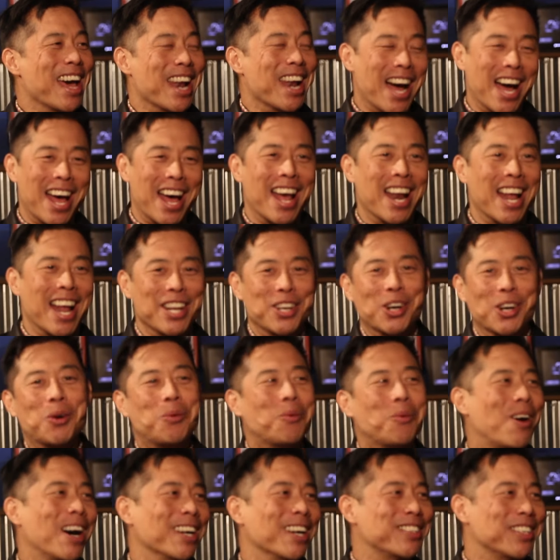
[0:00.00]
and I, and I
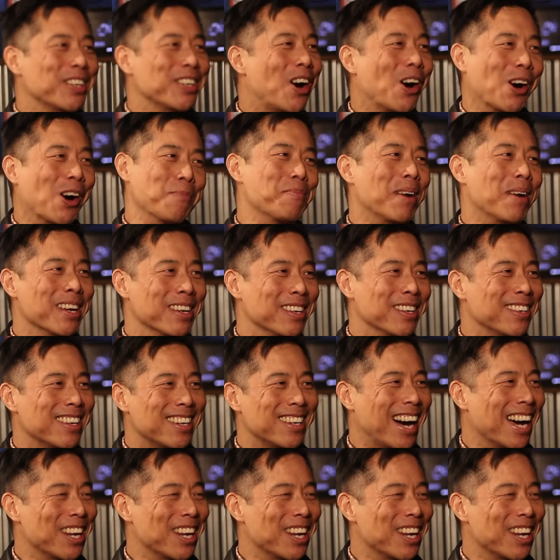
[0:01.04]
don't want to harp on good.